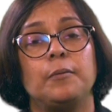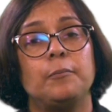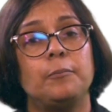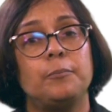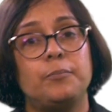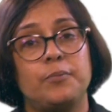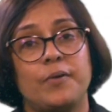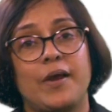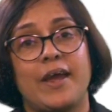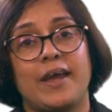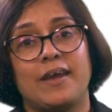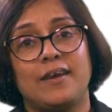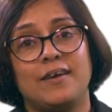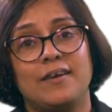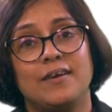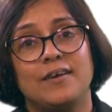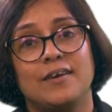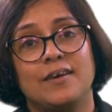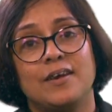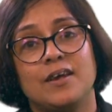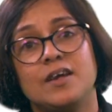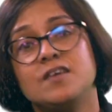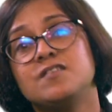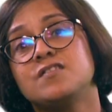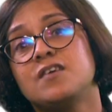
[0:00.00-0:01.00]
BRIC
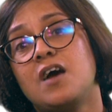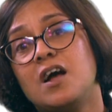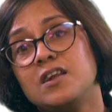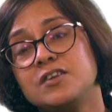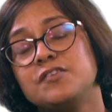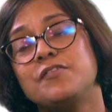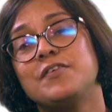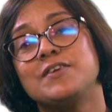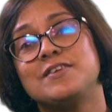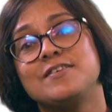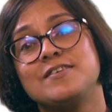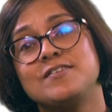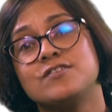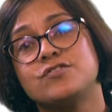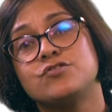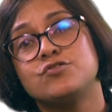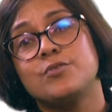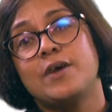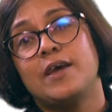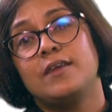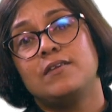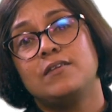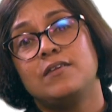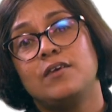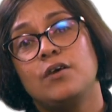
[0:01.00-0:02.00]
is cultivating
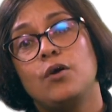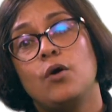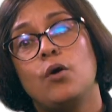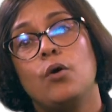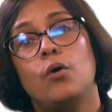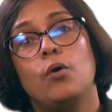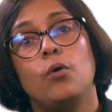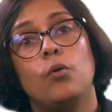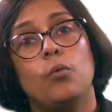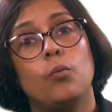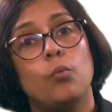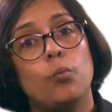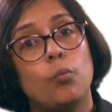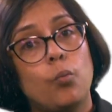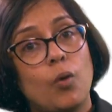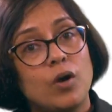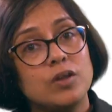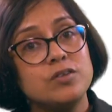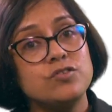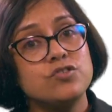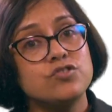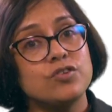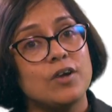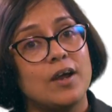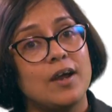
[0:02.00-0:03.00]
strength,
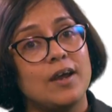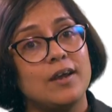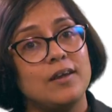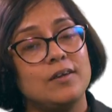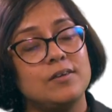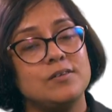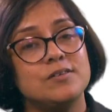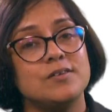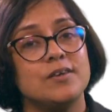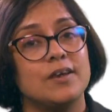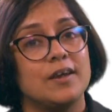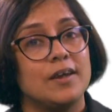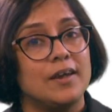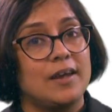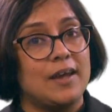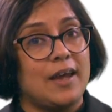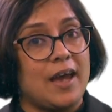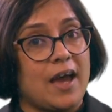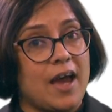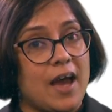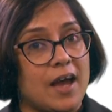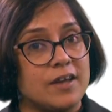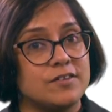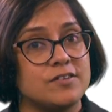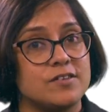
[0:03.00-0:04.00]
one child
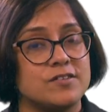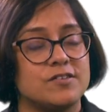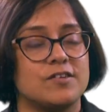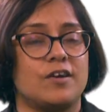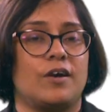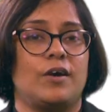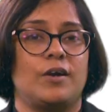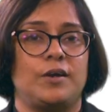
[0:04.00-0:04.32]
at a time.